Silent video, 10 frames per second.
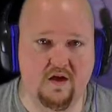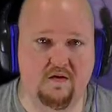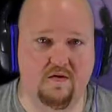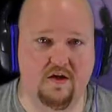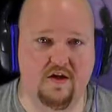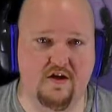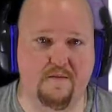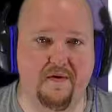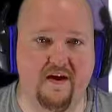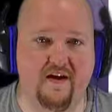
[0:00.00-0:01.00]
Well, you're a
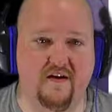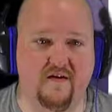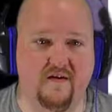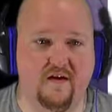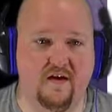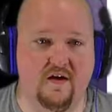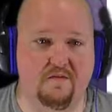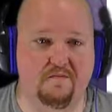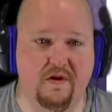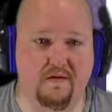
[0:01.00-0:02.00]
biggin.
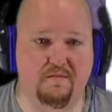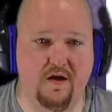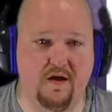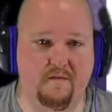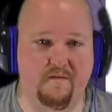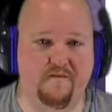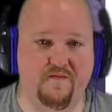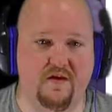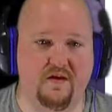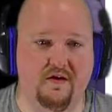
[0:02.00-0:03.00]
Blub blub.
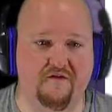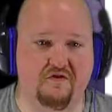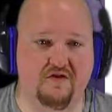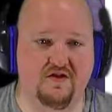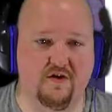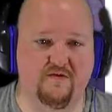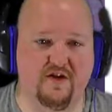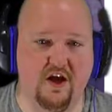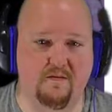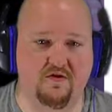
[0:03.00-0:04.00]
You have to reserve a
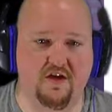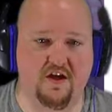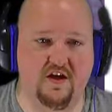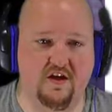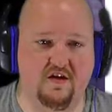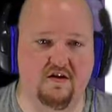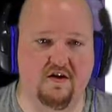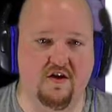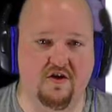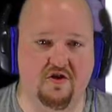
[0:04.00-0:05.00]
table to eat here.
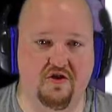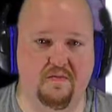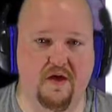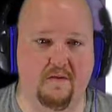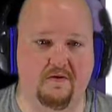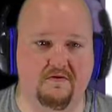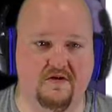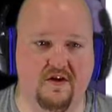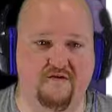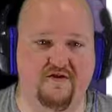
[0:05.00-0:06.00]
You'll be able to
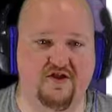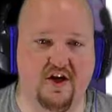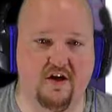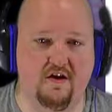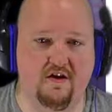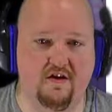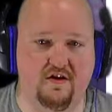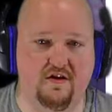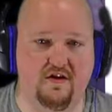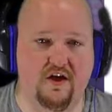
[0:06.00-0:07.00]
reserve your chair,
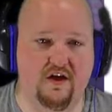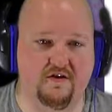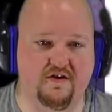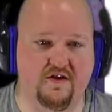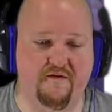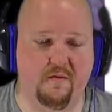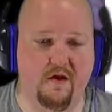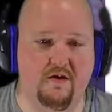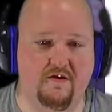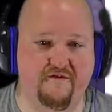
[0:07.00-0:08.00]
uh, your
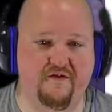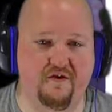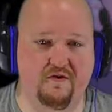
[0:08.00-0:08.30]
silverware, your food,